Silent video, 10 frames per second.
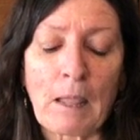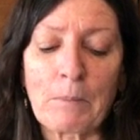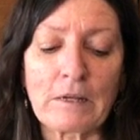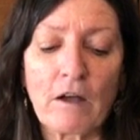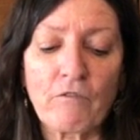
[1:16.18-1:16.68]

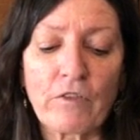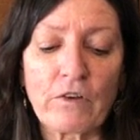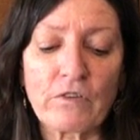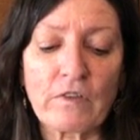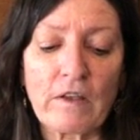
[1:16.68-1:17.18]
But not for
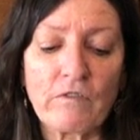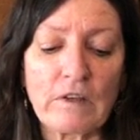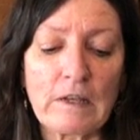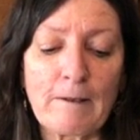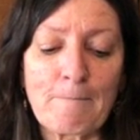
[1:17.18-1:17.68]
their
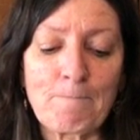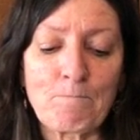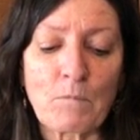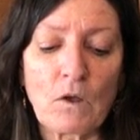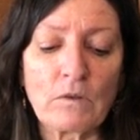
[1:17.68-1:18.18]
safety,
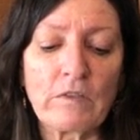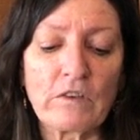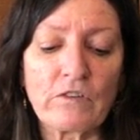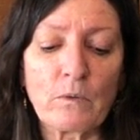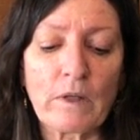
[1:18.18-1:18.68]
only
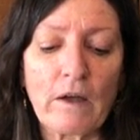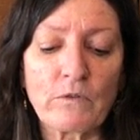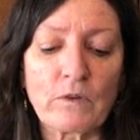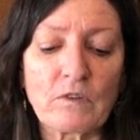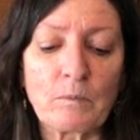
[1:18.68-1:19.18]
that she will have
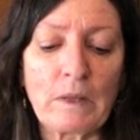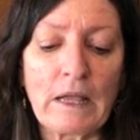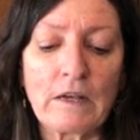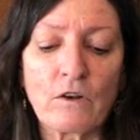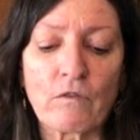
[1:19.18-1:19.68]
to
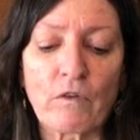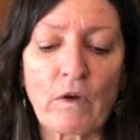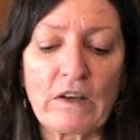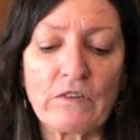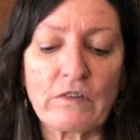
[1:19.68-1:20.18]
explain her
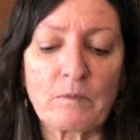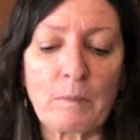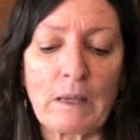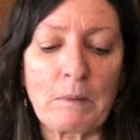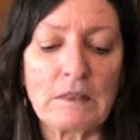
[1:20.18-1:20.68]
voracious
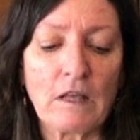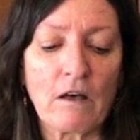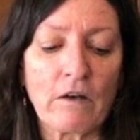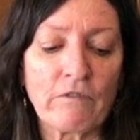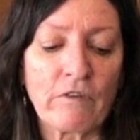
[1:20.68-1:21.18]
baby
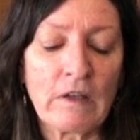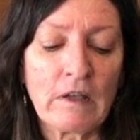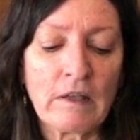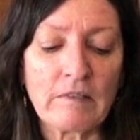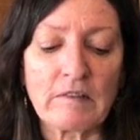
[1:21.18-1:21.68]
love,
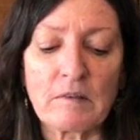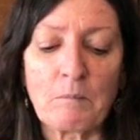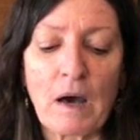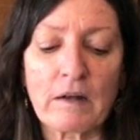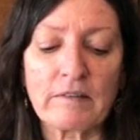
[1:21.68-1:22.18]
this
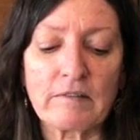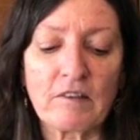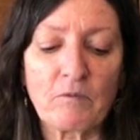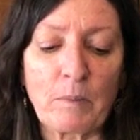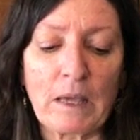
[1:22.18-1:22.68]

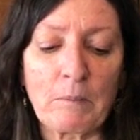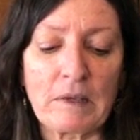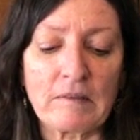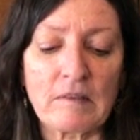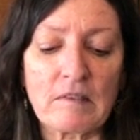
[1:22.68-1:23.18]
immodesty of
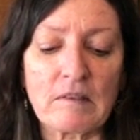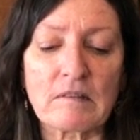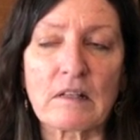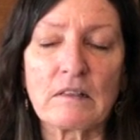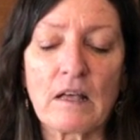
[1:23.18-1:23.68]
babies, this
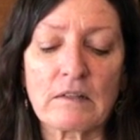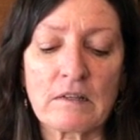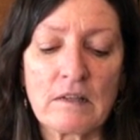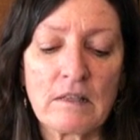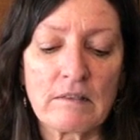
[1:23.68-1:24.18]
glut,
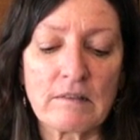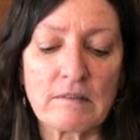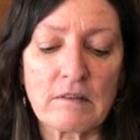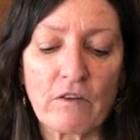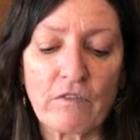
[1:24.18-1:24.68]
this
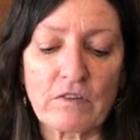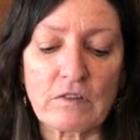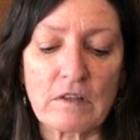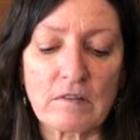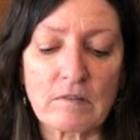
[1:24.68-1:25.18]

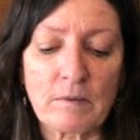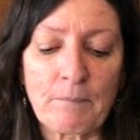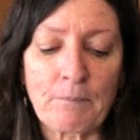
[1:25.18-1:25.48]
selfishness.